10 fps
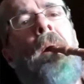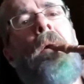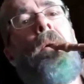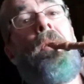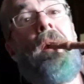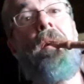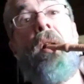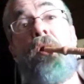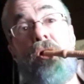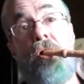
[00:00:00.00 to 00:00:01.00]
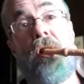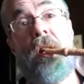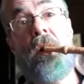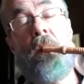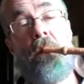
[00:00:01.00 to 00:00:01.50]
So these are
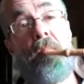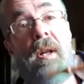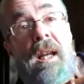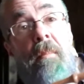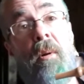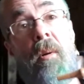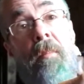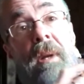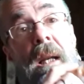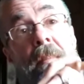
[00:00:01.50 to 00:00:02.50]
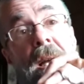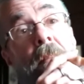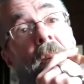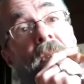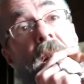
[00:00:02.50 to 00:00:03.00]
junior playable mini
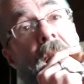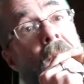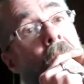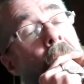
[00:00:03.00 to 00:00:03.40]
bagpipes, aren't they?